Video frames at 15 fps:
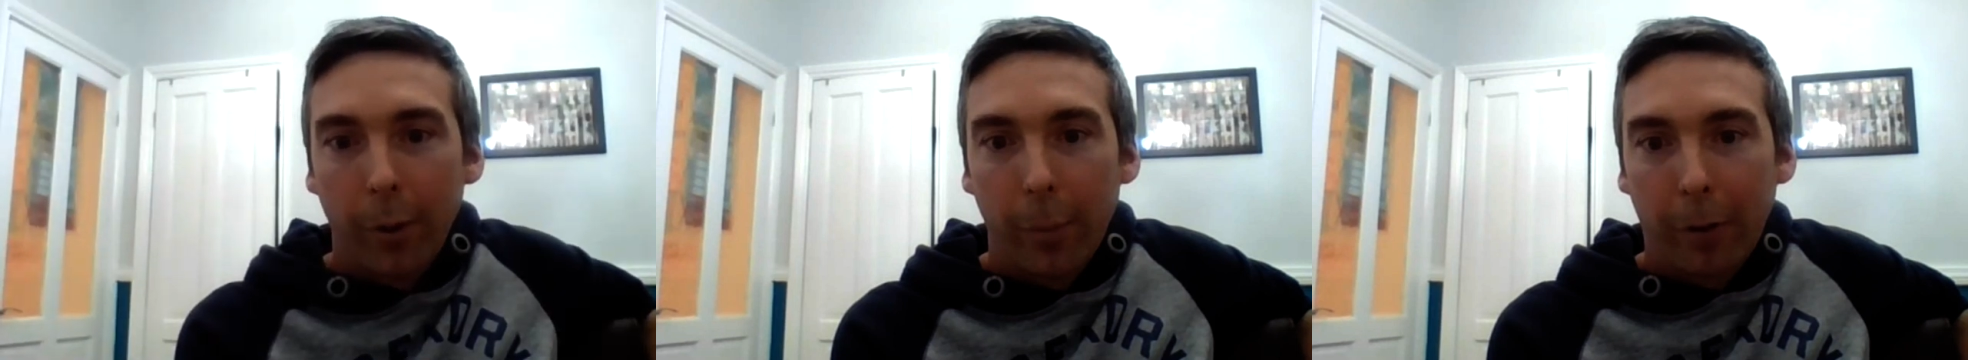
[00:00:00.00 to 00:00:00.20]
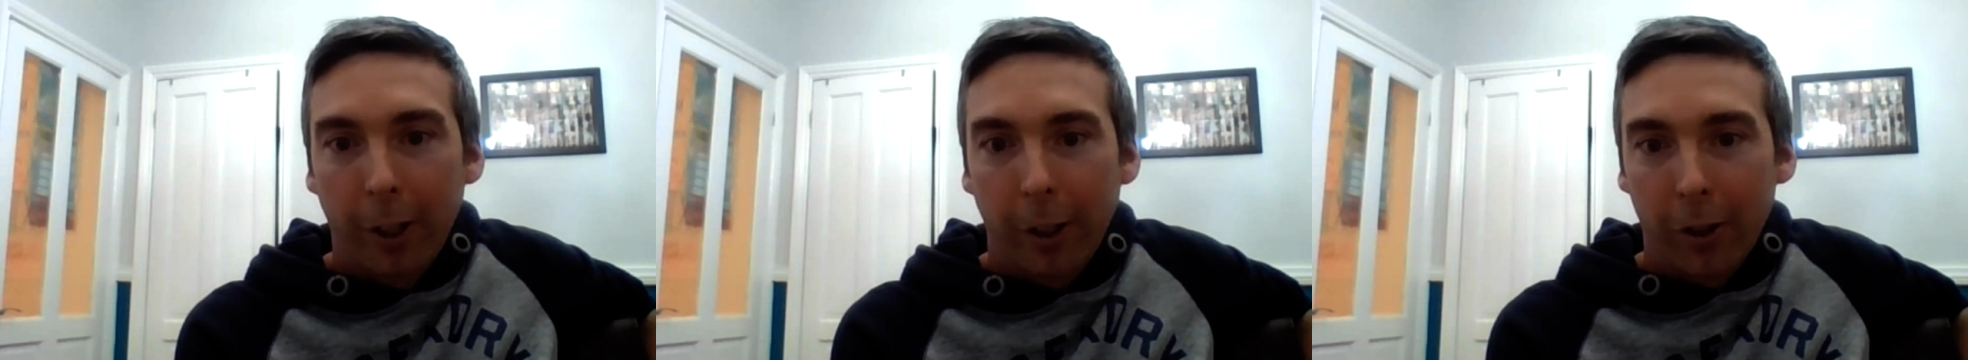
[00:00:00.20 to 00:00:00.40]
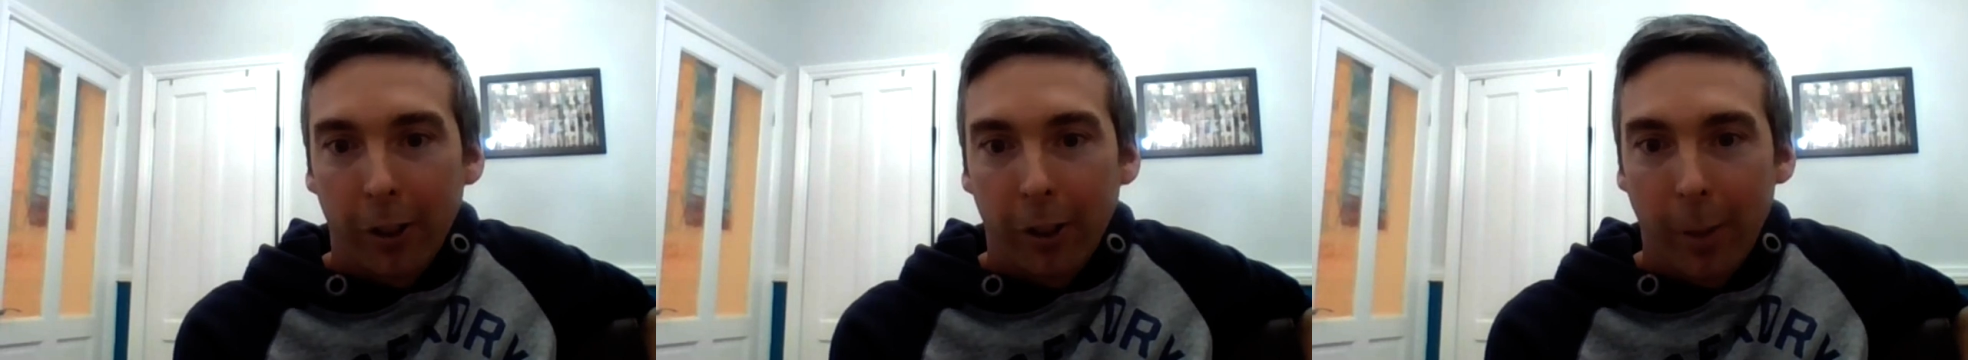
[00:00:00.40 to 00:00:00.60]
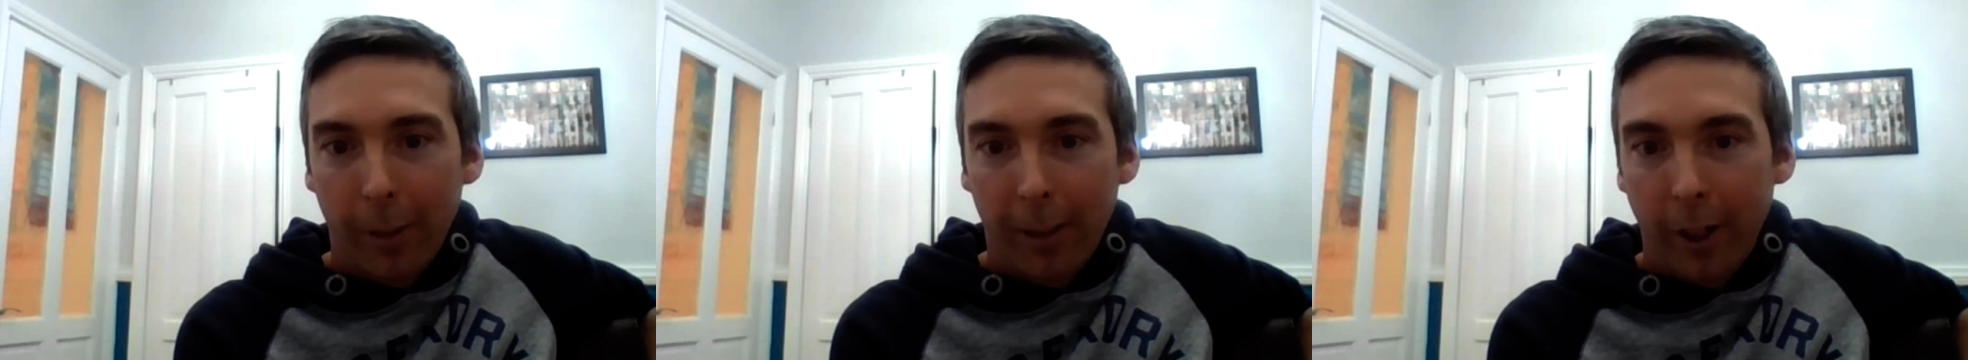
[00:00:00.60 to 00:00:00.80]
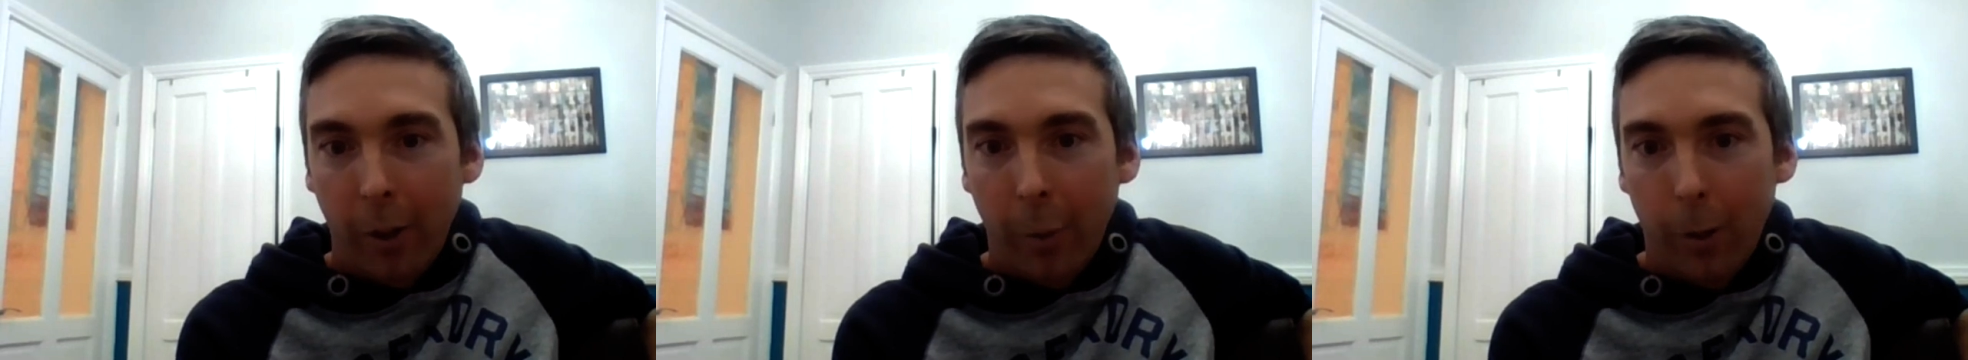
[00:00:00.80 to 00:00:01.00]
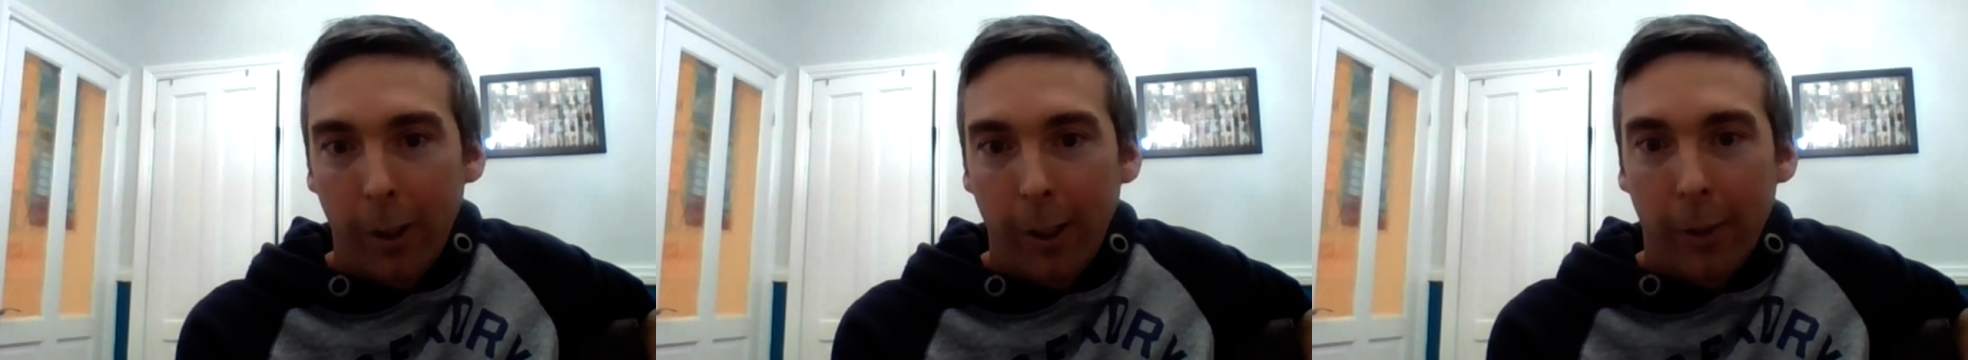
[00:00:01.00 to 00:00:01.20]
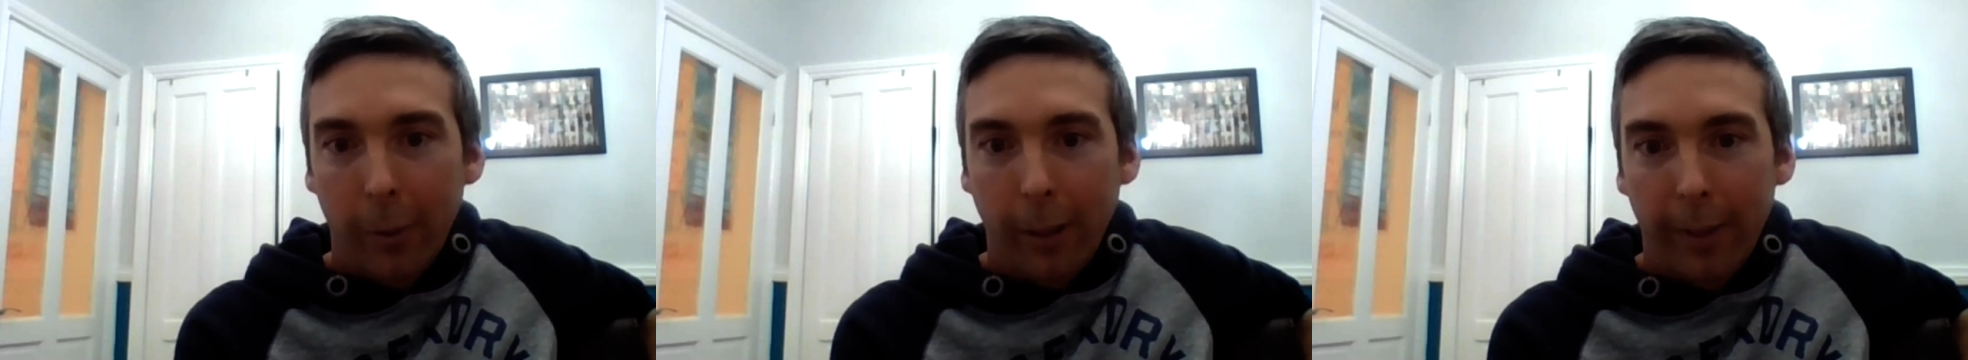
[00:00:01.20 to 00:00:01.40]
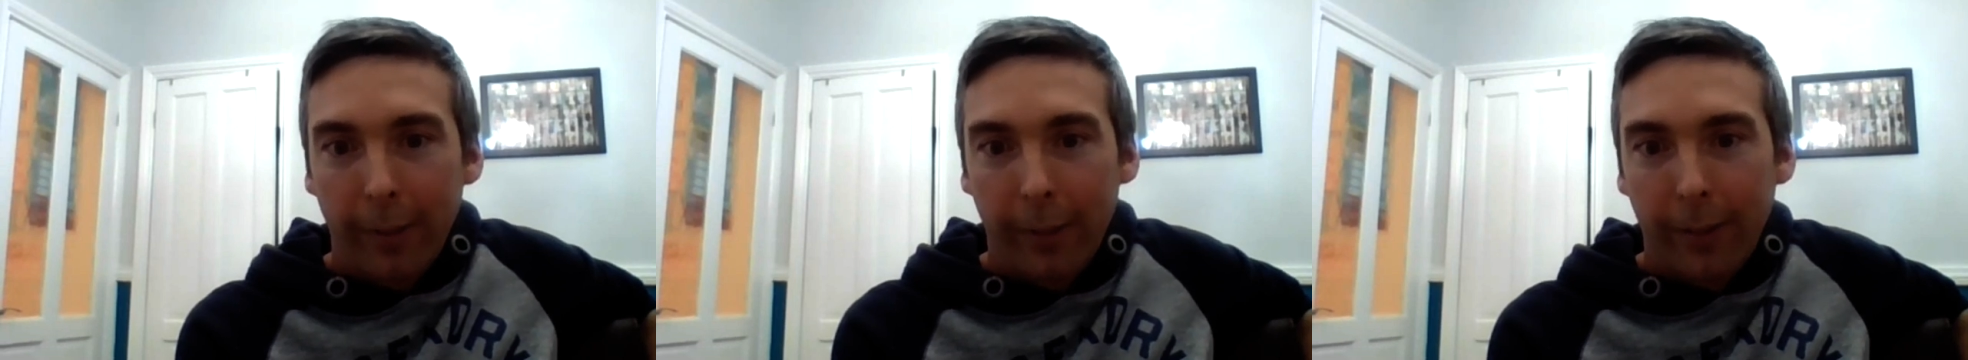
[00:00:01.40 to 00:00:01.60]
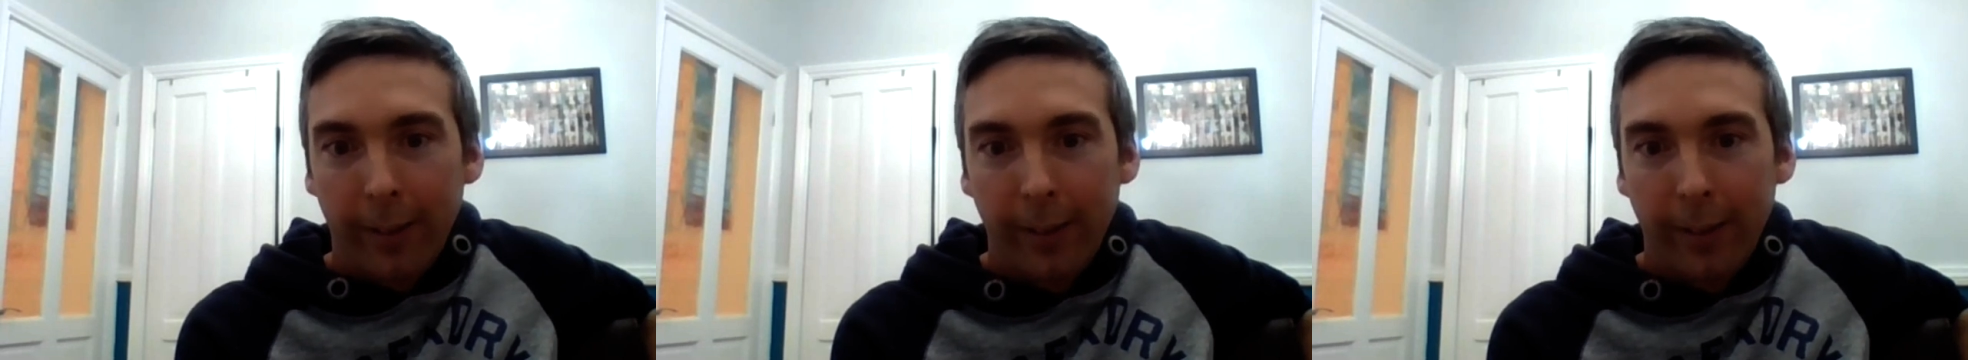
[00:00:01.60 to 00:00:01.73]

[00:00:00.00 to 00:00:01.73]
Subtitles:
production companies that I work with,